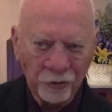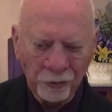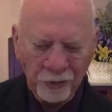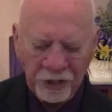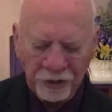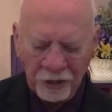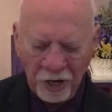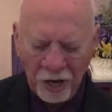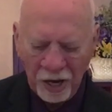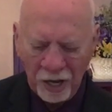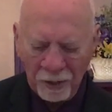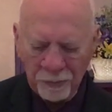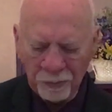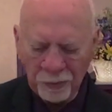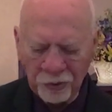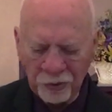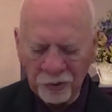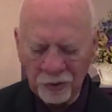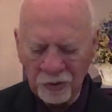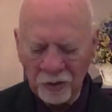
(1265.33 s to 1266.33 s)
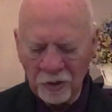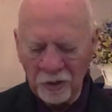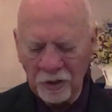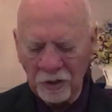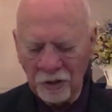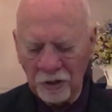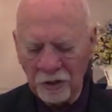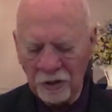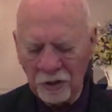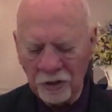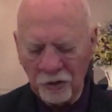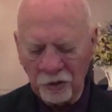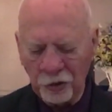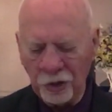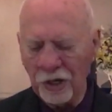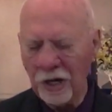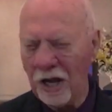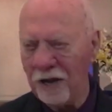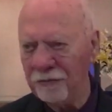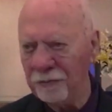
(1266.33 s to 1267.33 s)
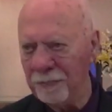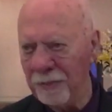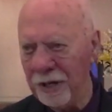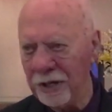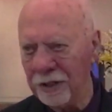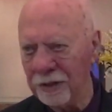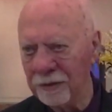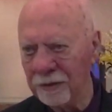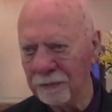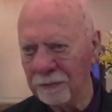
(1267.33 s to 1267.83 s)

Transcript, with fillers: three times, Do you love me?